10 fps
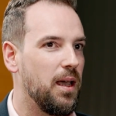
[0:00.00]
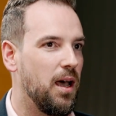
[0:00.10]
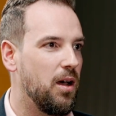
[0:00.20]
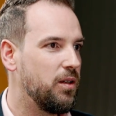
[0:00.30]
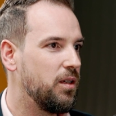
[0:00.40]

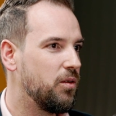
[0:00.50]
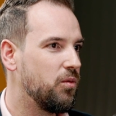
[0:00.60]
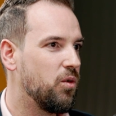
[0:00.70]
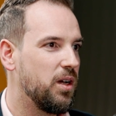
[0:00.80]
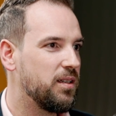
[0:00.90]
how do you
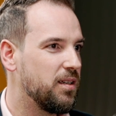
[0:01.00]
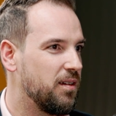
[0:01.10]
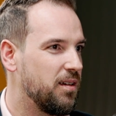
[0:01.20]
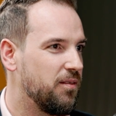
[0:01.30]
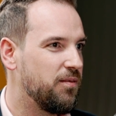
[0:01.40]
want
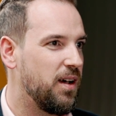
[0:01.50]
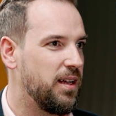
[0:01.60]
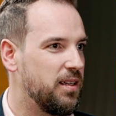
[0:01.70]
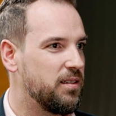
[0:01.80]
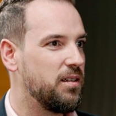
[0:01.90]
the, the
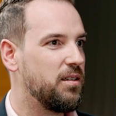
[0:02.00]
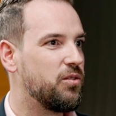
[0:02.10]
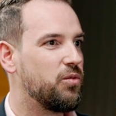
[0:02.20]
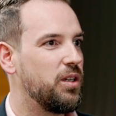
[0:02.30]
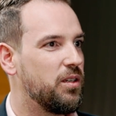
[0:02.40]
finance
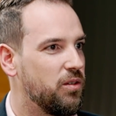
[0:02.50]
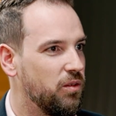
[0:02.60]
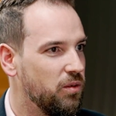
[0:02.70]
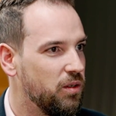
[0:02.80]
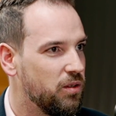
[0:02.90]
industry
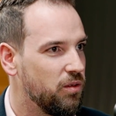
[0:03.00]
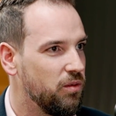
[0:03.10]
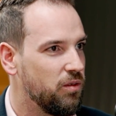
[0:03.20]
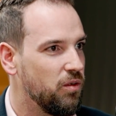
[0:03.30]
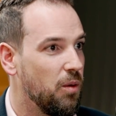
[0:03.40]
to,
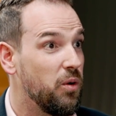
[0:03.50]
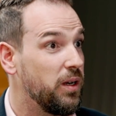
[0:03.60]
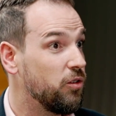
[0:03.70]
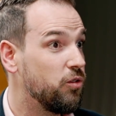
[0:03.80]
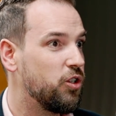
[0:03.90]
to, to
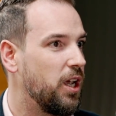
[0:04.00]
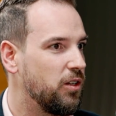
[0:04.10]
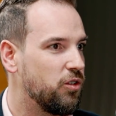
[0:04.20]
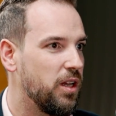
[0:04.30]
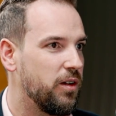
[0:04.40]
operate or to
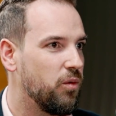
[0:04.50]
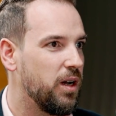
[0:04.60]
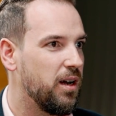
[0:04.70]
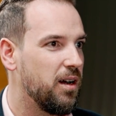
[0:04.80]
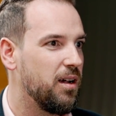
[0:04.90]
change like
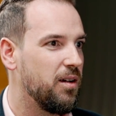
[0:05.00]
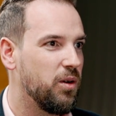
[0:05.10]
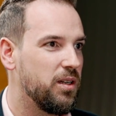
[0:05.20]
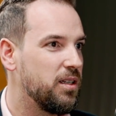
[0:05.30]
where uh, what